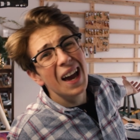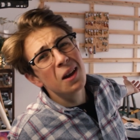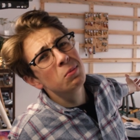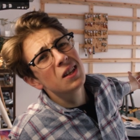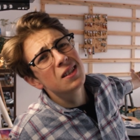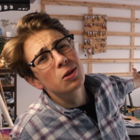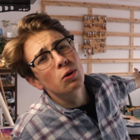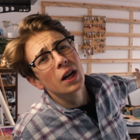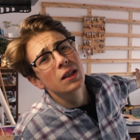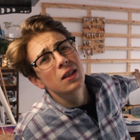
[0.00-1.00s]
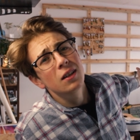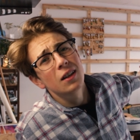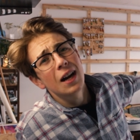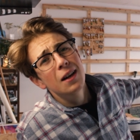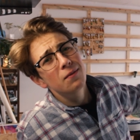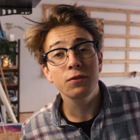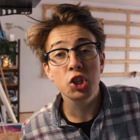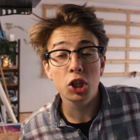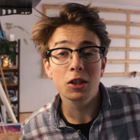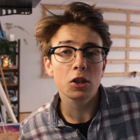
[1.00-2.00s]
empty easel right here I have
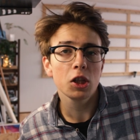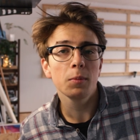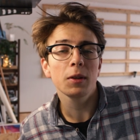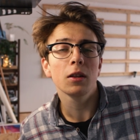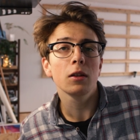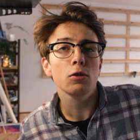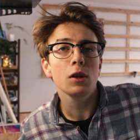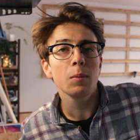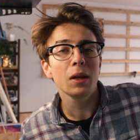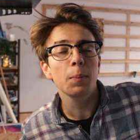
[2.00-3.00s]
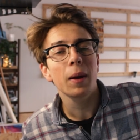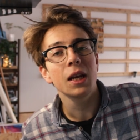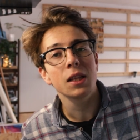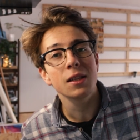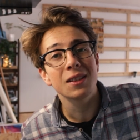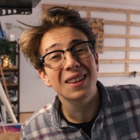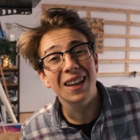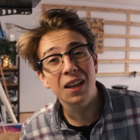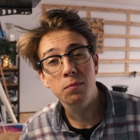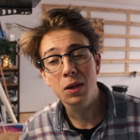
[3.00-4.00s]
just shipped the three big paintings that
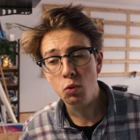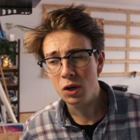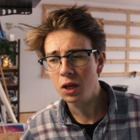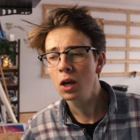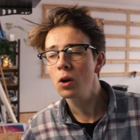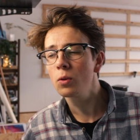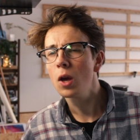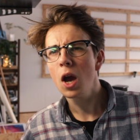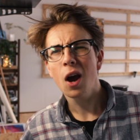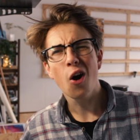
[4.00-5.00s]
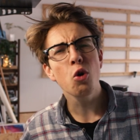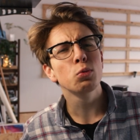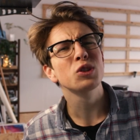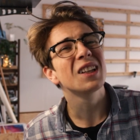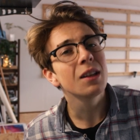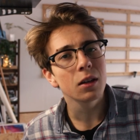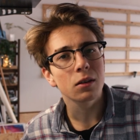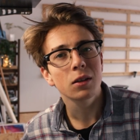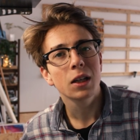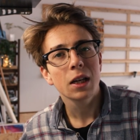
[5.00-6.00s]
I have been working on almost a
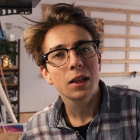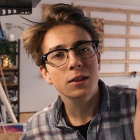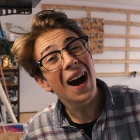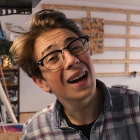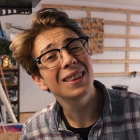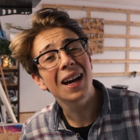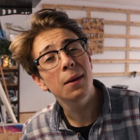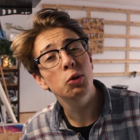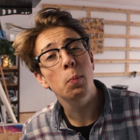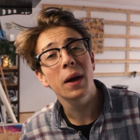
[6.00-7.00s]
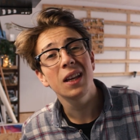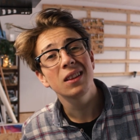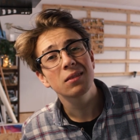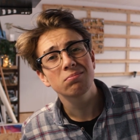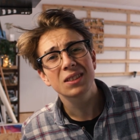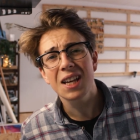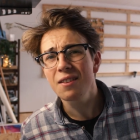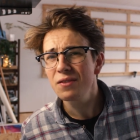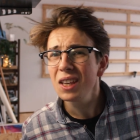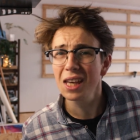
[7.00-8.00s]
year so it's high time to paint
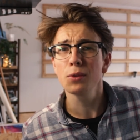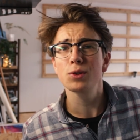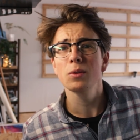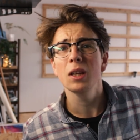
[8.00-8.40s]
something else